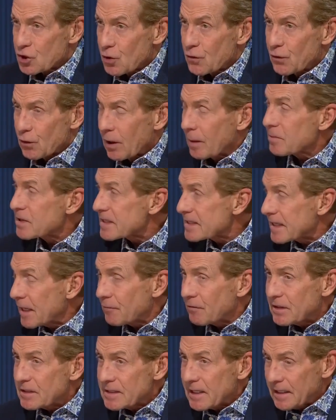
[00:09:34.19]
So they're up
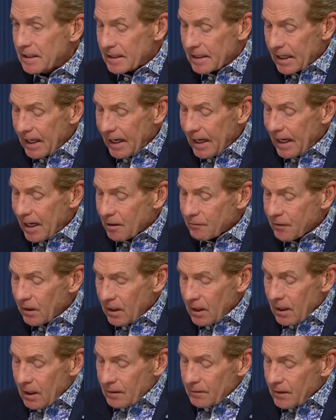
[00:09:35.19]
17 and a half.
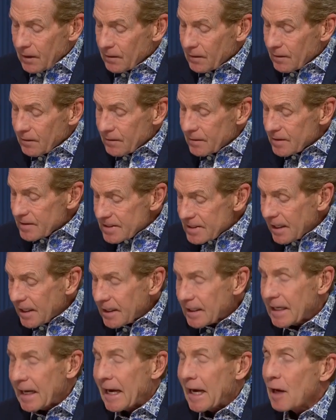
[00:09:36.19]
Then the
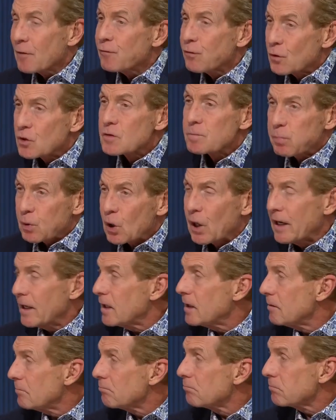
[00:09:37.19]
second half was
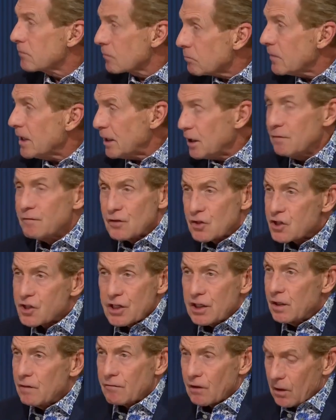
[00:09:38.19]
played even
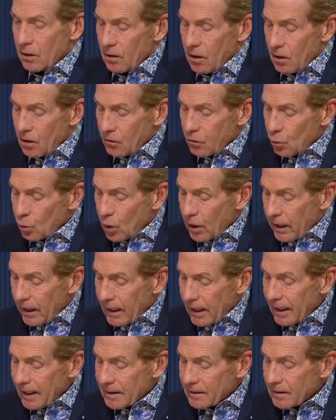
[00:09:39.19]
Steven all the
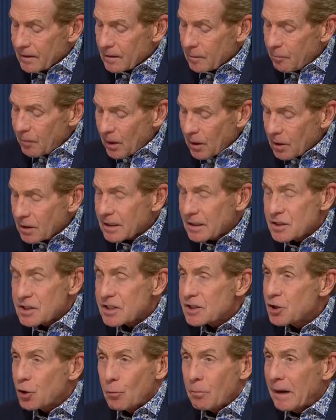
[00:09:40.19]
way. And the
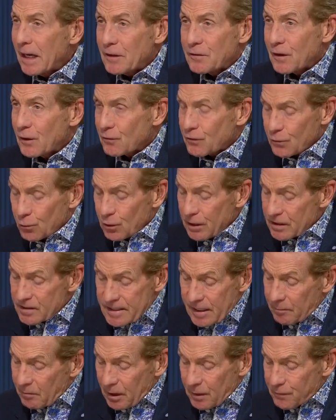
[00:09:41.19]
Pelicans still made their
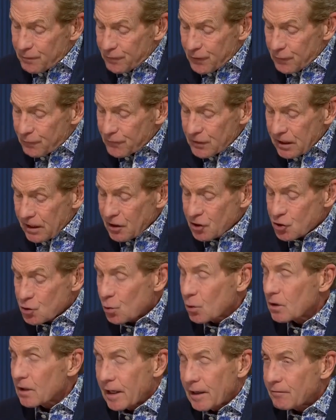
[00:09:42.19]
threes. They made 15
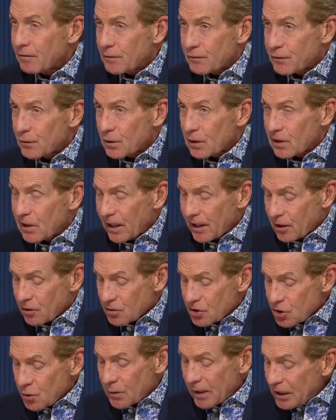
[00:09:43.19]
to 11 for the
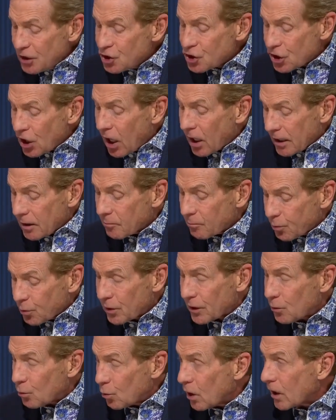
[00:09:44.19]
Lakers. So they shot it
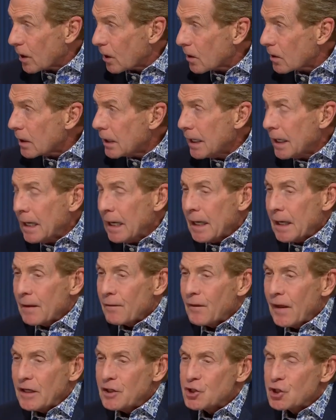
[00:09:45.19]
pretty well. Yeah.
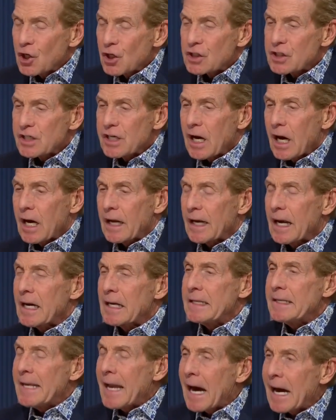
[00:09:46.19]
They just got
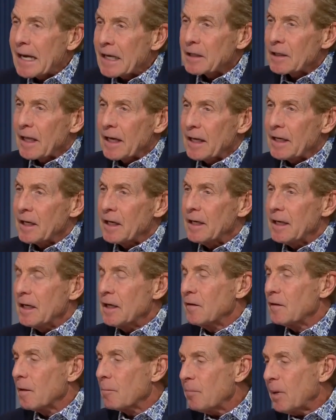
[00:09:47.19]
annihilated
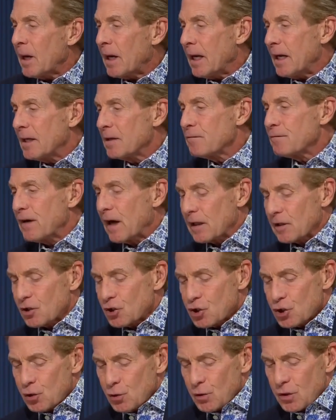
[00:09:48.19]
in the paint. Yeah.
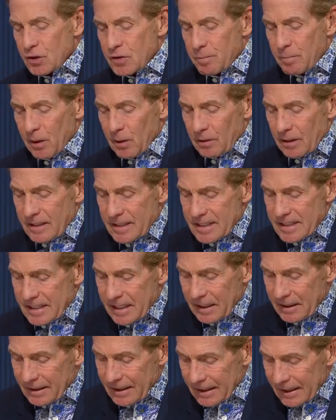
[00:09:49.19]
Valanciunas barely
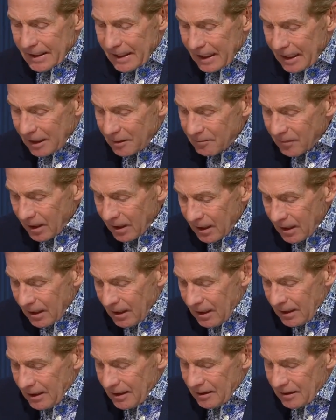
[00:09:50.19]
stayed in the game.
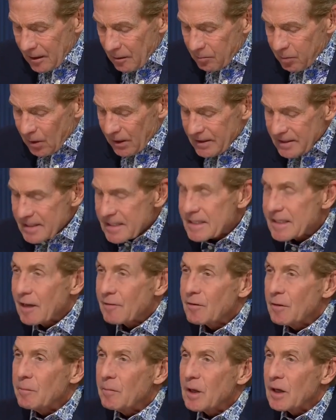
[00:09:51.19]
He ended up playing
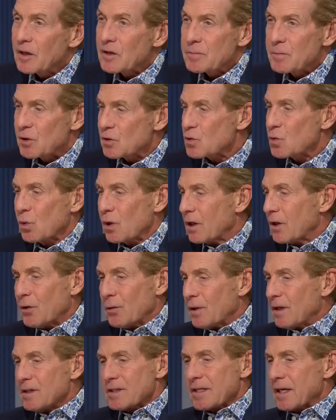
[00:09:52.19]
seven minutes because Willie
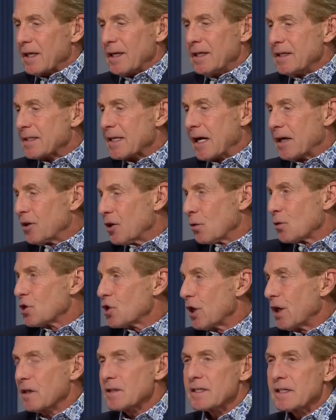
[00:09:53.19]
Green said he's got no
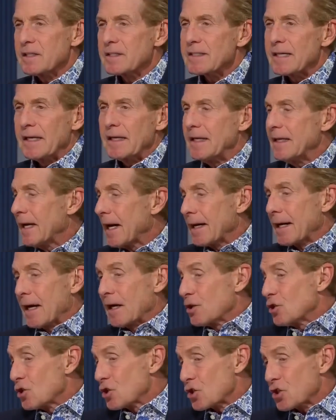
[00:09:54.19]
chance against AD. I
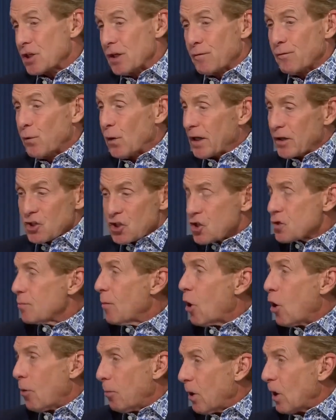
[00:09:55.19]
got to just see if we can
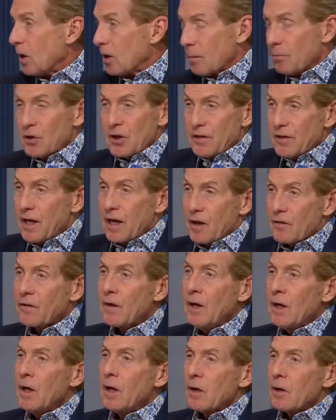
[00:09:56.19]
small ball him to death.
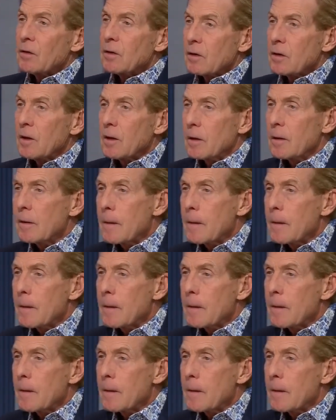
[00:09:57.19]
I think AD yeah.